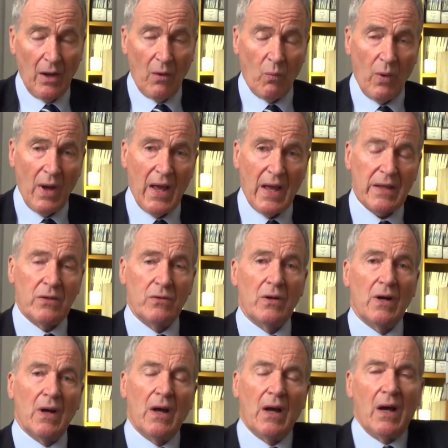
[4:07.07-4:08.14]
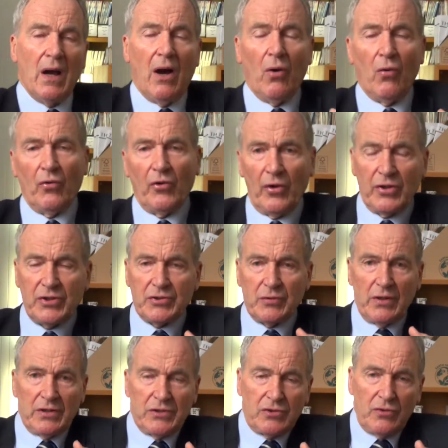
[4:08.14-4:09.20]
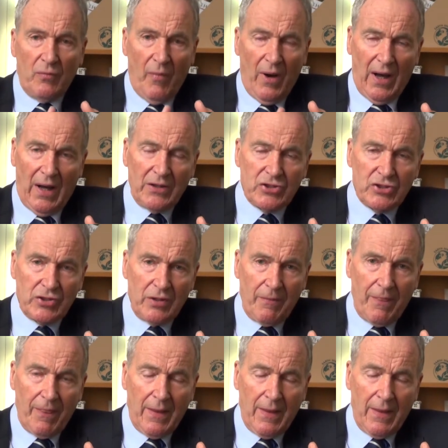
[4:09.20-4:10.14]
Where you hold on to it too much